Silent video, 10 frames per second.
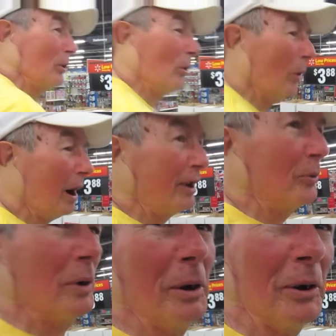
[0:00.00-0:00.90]
Oh, I know
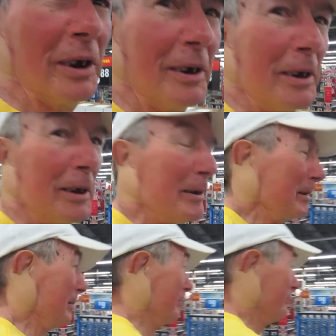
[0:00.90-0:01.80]
what How I many watches do
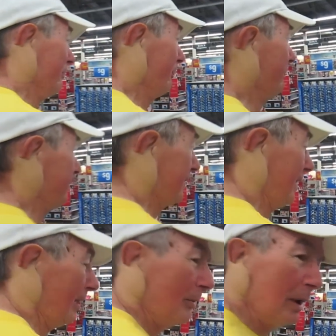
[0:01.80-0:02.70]
you need?
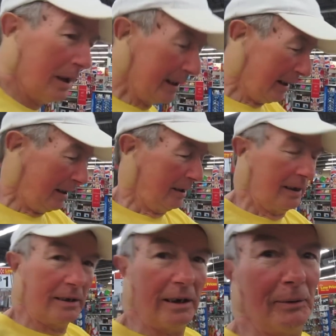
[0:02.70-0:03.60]
Oh, yeah.
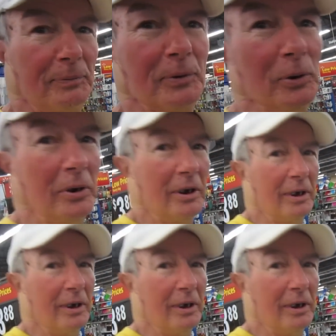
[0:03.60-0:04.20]
A few.